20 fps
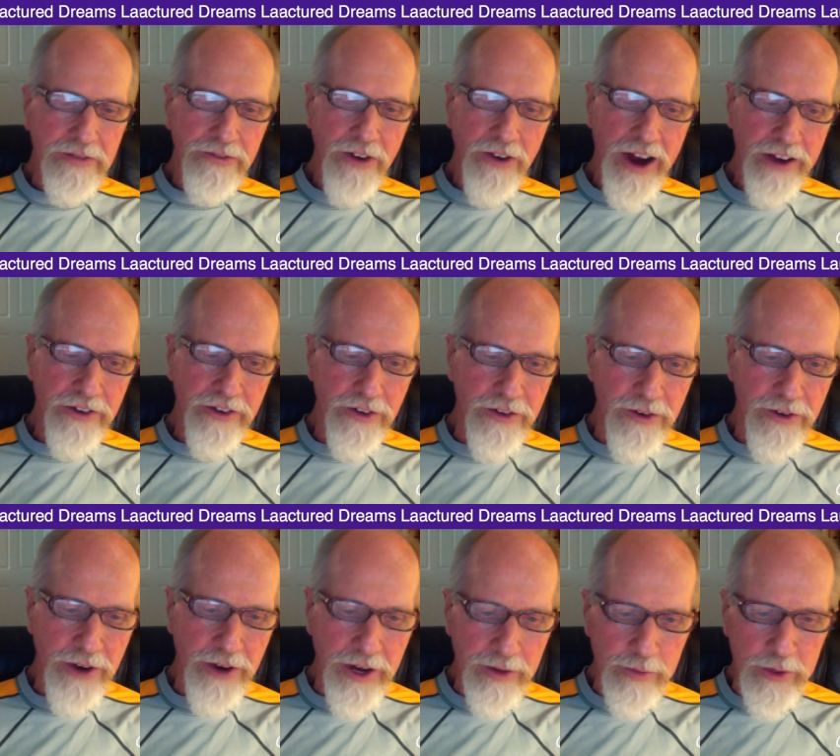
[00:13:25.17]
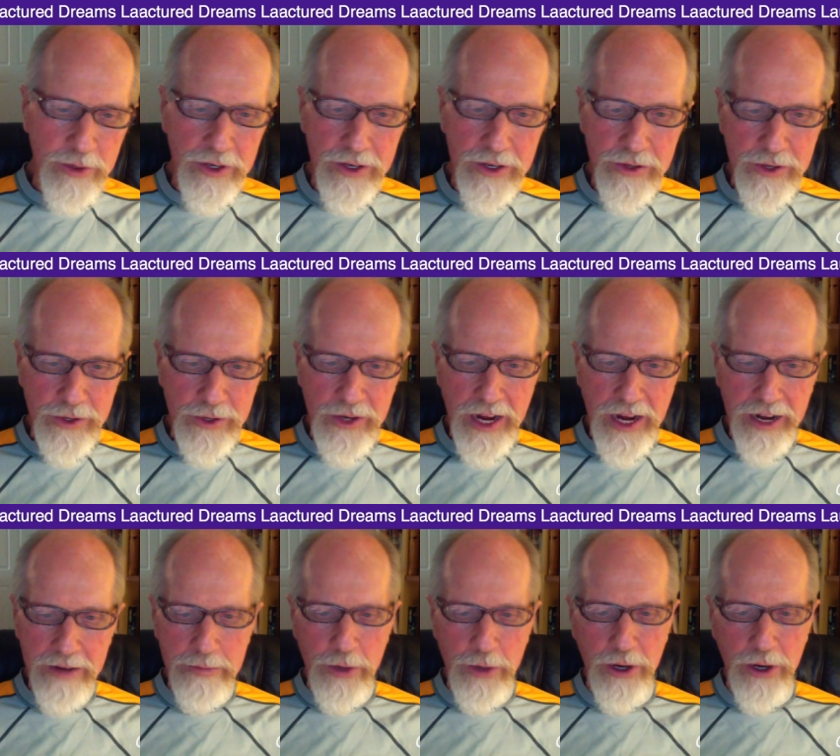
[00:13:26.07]
Fractured Dreams, is the
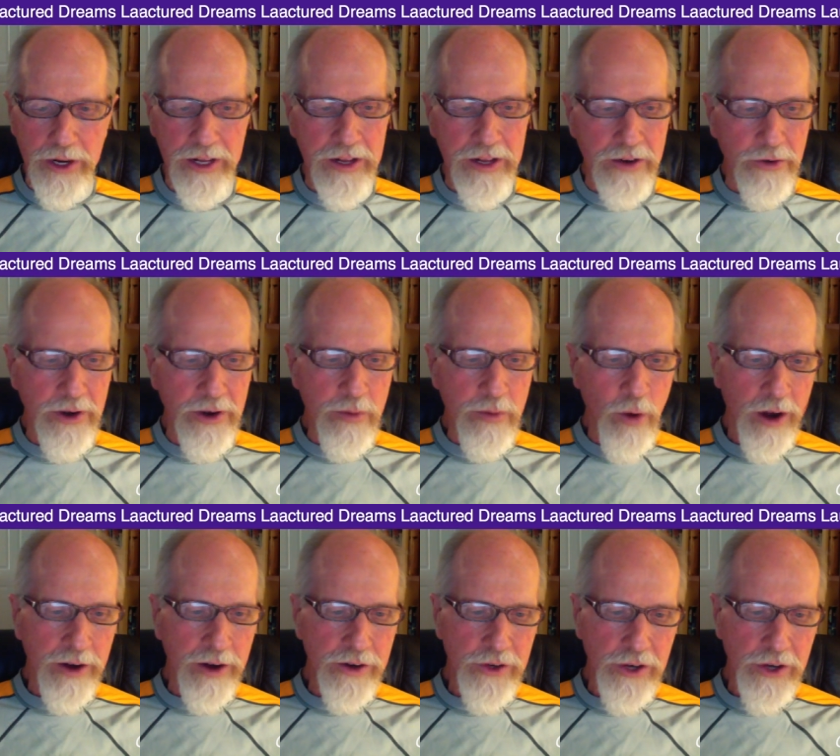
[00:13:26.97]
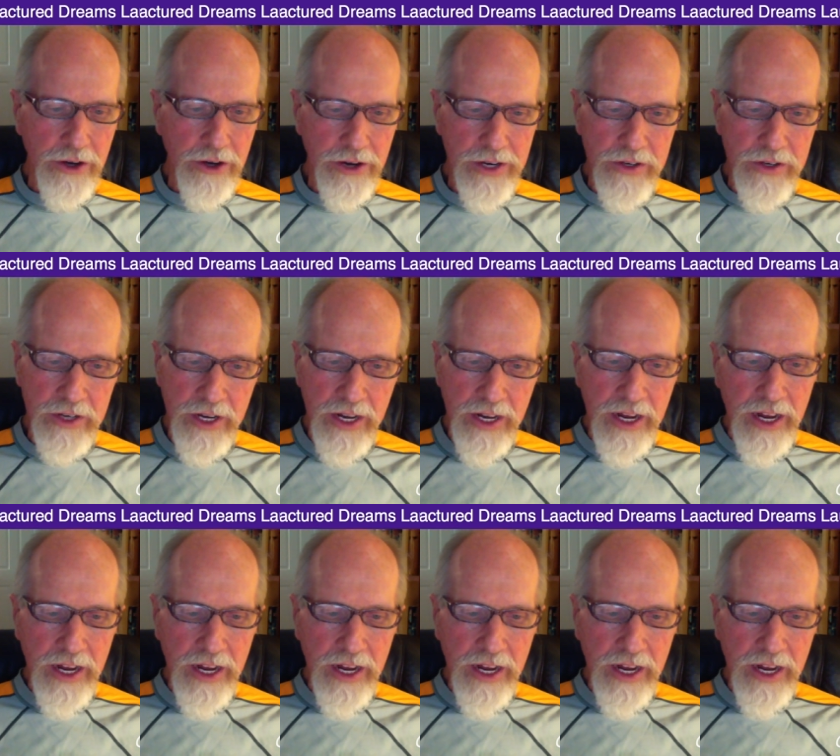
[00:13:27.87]
second book in the Dream Runner series.